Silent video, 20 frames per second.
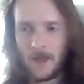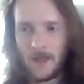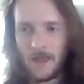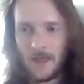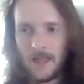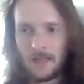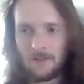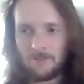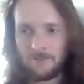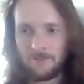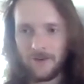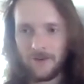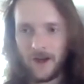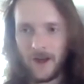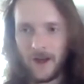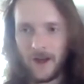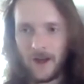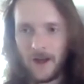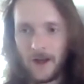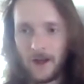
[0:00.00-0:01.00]
if
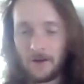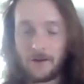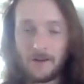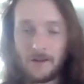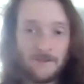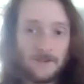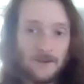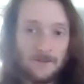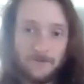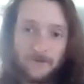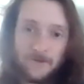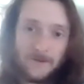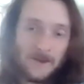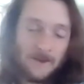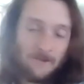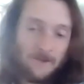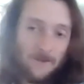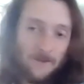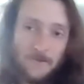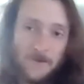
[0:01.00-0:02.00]

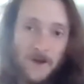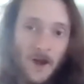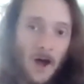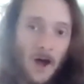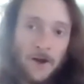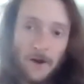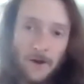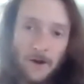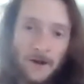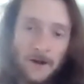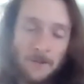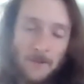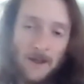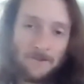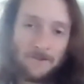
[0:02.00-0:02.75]
none are going to make.